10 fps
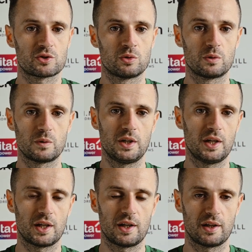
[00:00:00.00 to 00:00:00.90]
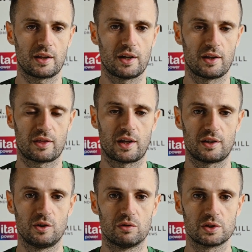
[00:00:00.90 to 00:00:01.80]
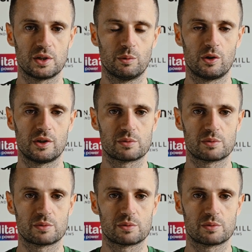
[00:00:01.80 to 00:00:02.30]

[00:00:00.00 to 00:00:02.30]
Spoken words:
So, yeah, I think you obviously want